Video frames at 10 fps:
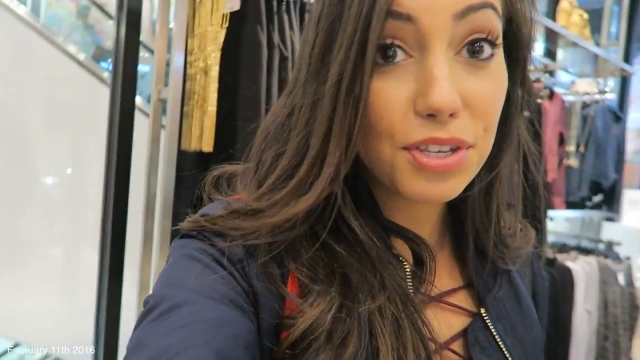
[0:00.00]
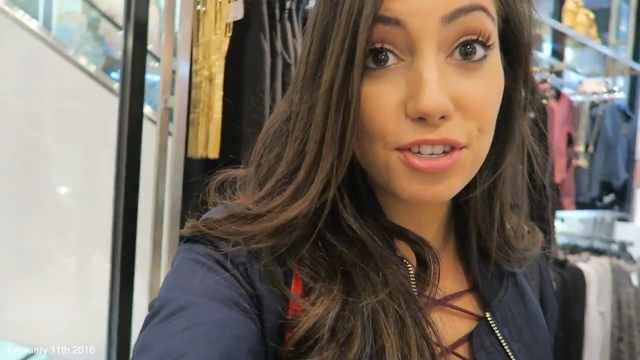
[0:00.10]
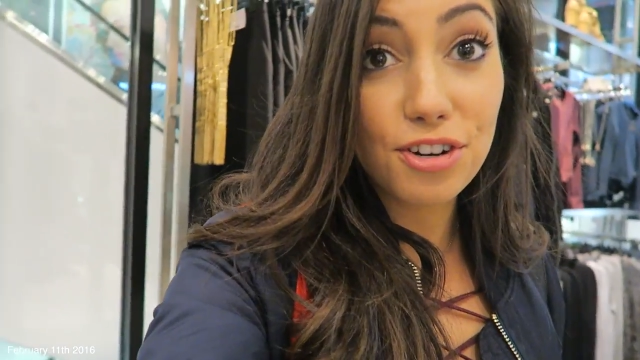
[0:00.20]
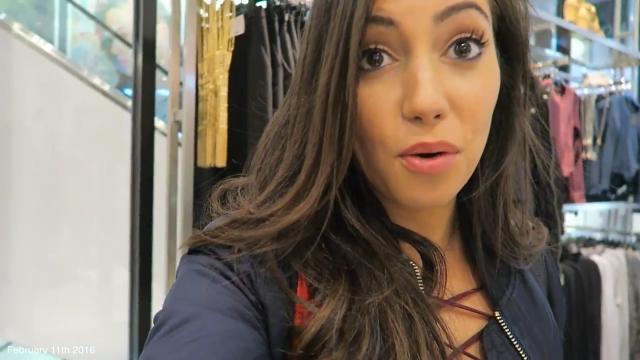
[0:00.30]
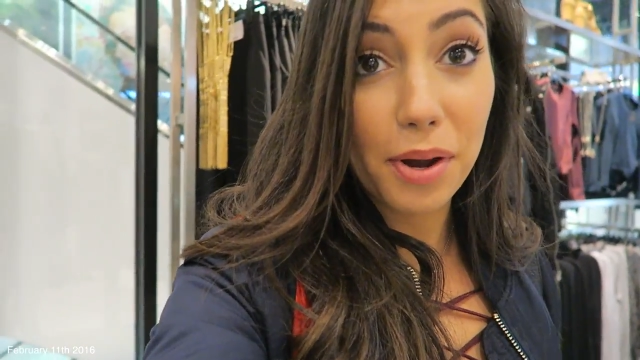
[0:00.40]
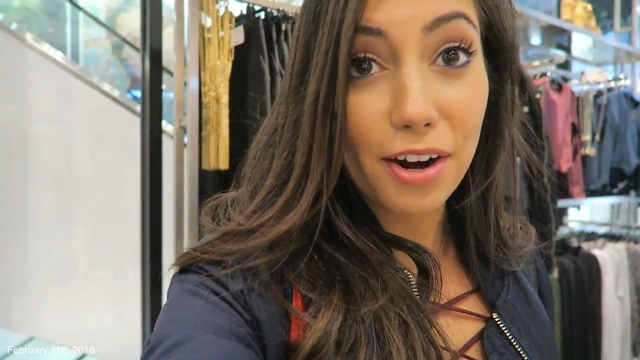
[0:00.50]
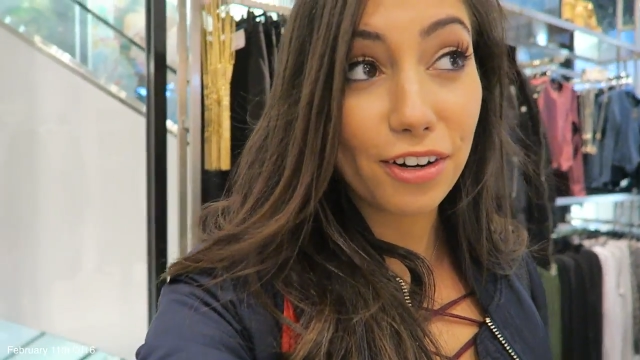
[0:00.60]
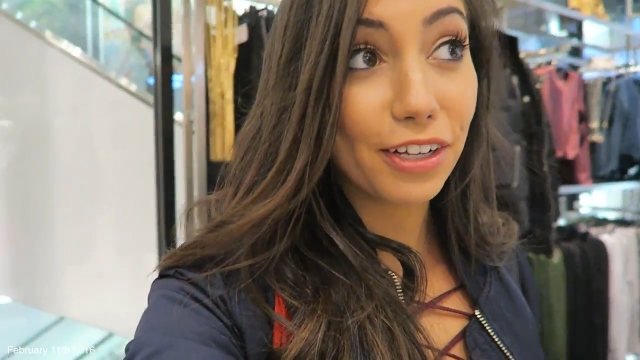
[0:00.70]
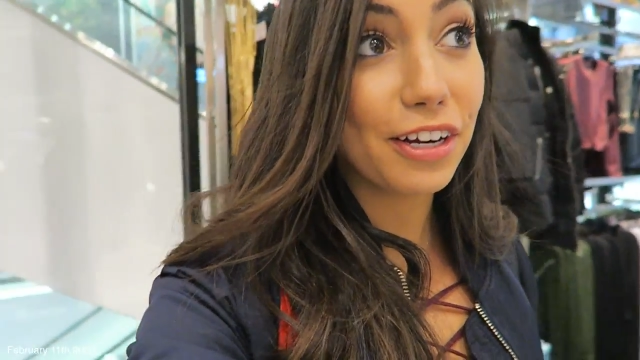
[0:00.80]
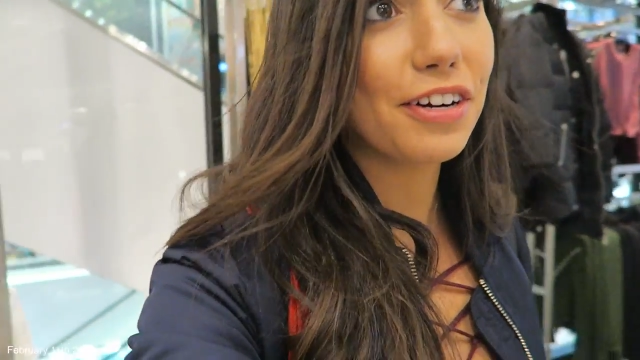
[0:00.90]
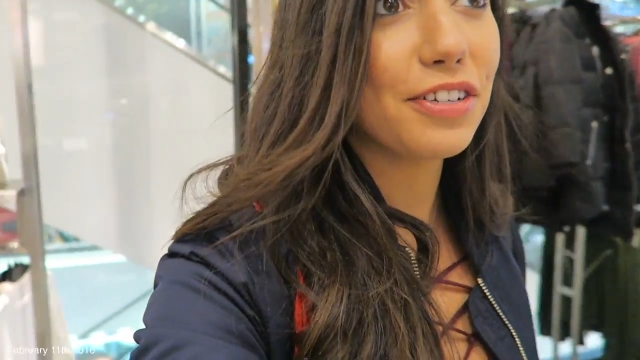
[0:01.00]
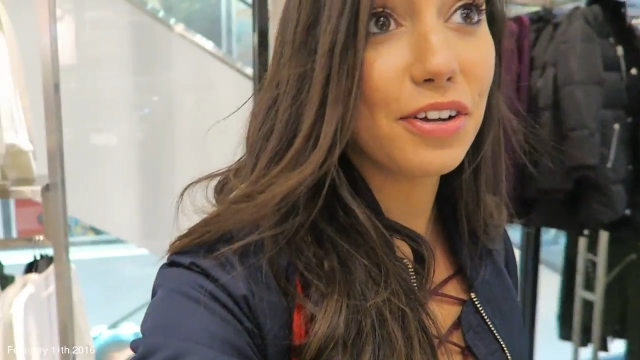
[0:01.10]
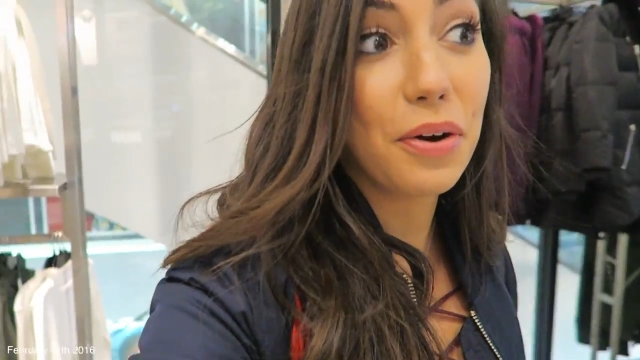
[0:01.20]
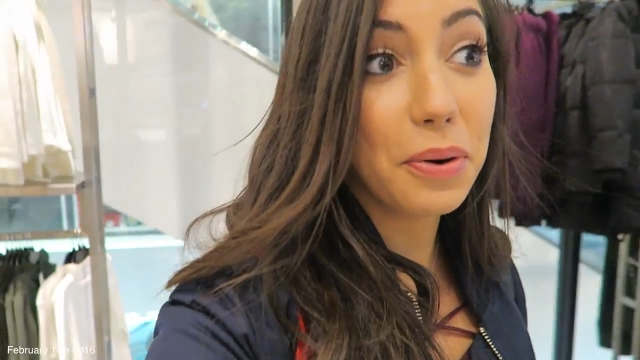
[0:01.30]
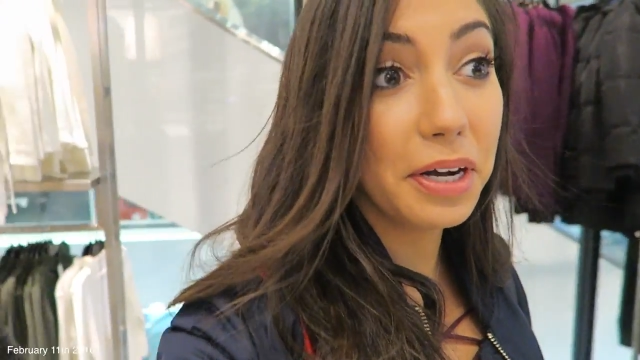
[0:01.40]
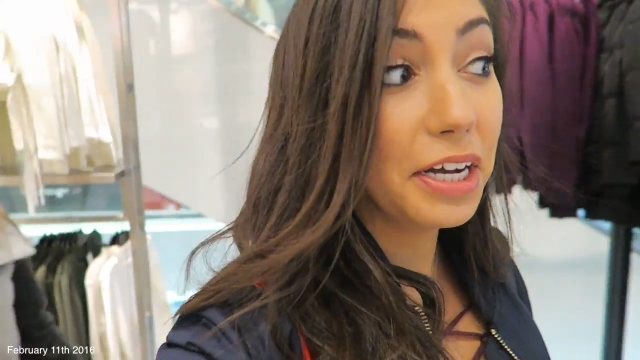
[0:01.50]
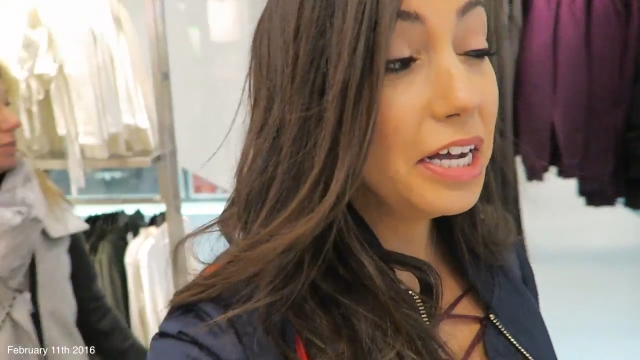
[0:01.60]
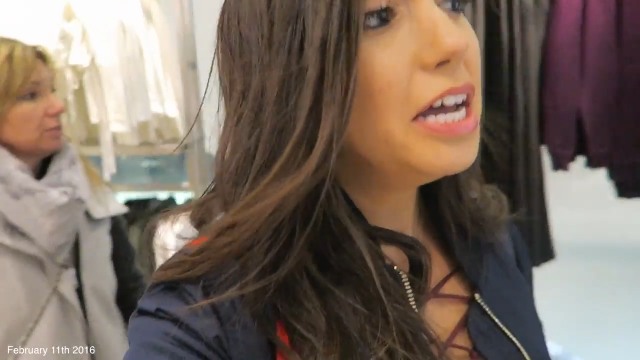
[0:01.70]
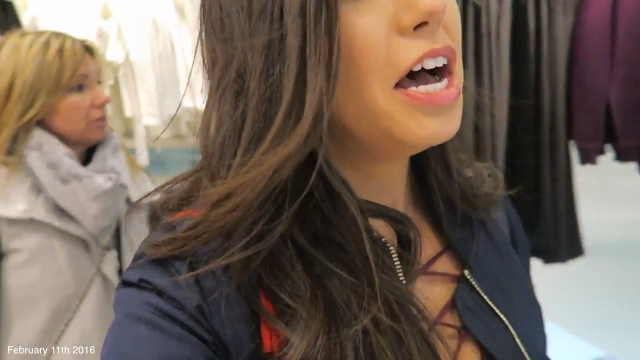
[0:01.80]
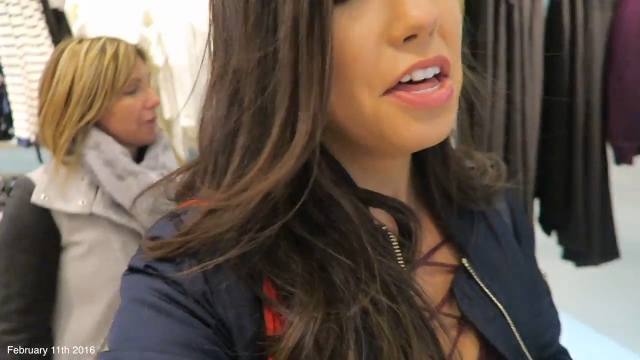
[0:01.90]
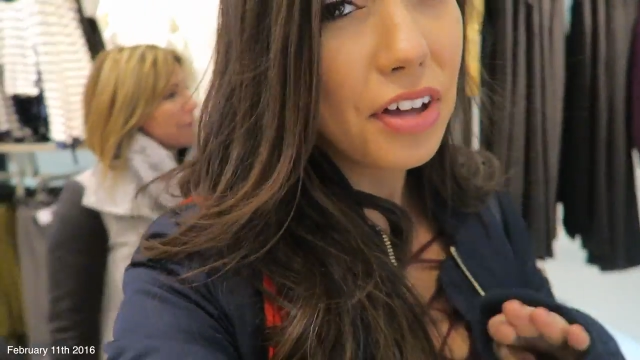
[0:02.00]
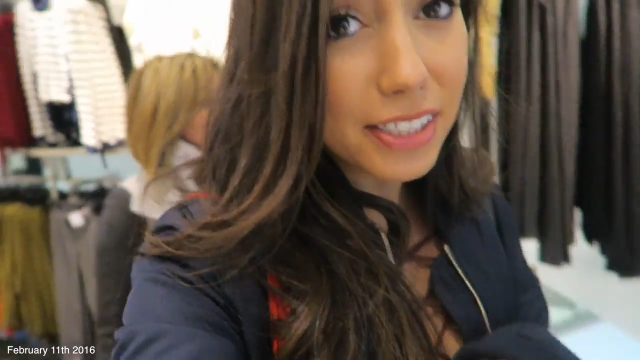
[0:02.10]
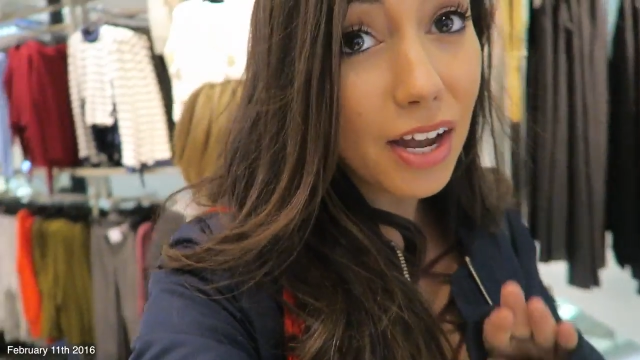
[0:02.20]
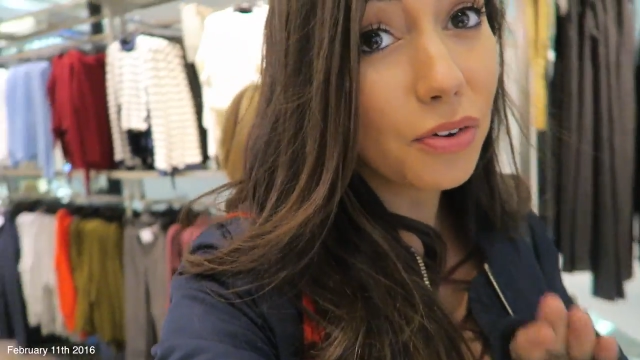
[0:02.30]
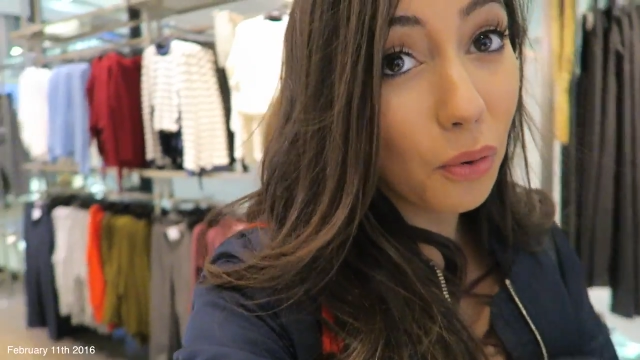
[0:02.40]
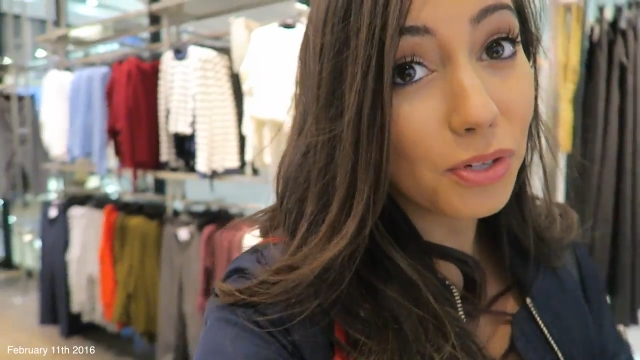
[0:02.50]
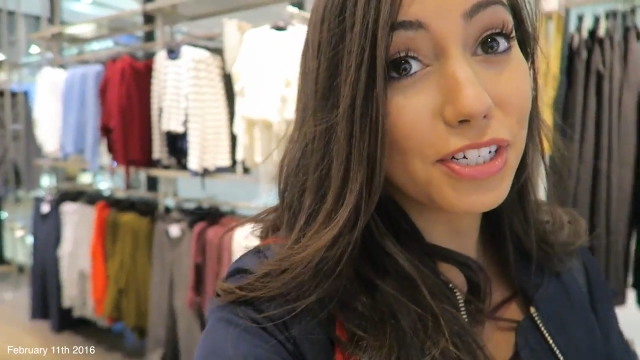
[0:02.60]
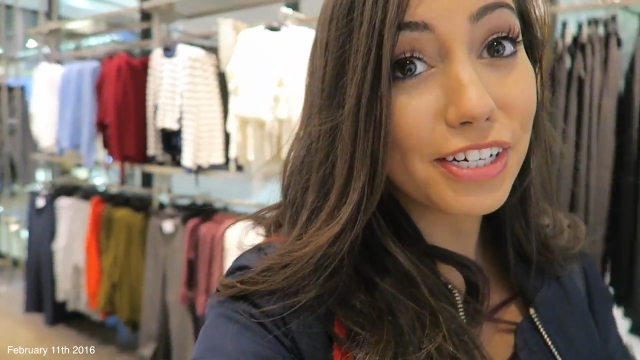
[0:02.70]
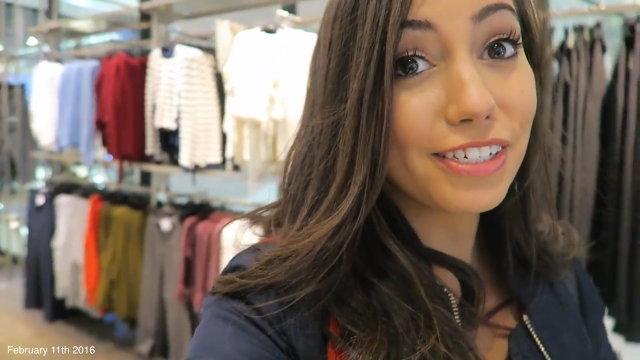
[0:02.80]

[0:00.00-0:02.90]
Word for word: It was snowing earlier, so that's how cold it